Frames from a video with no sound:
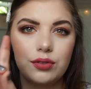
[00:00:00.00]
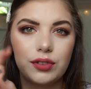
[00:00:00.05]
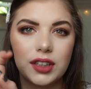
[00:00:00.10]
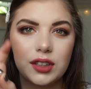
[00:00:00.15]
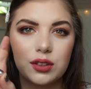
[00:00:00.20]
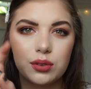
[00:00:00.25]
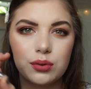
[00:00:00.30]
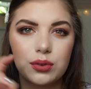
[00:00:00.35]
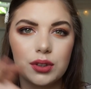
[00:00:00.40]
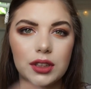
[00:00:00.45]

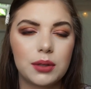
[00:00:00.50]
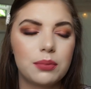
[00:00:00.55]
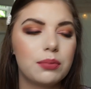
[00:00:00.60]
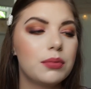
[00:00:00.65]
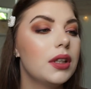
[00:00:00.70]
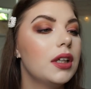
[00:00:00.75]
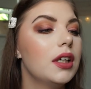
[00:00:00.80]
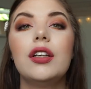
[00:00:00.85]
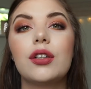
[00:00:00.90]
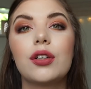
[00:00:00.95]
face cream,
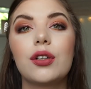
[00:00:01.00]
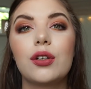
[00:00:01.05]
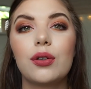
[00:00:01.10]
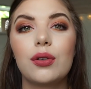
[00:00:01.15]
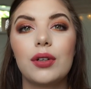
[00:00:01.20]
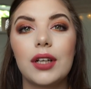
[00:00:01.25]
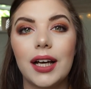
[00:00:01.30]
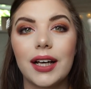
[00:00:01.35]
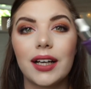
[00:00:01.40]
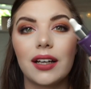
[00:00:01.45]
you know,
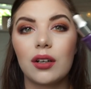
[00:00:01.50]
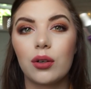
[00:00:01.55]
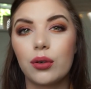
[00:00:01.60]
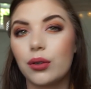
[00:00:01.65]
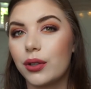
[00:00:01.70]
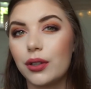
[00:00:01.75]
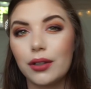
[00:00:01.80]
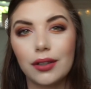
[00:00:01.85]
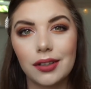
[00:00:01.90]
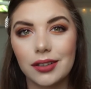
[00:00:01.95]
like an
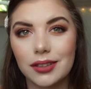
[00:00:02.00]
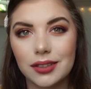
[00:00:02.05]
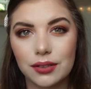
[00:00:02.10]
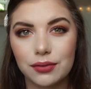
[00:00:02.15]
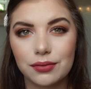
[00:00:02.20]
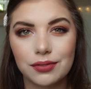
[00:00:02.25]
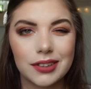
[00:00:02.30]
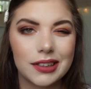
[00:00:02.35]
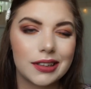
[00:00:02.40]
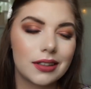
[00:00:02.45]
oil or
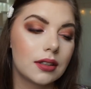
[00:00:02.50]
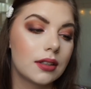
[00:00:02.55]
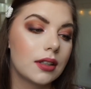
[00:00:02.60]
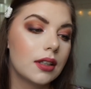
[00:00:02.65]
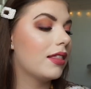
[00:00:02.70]
something.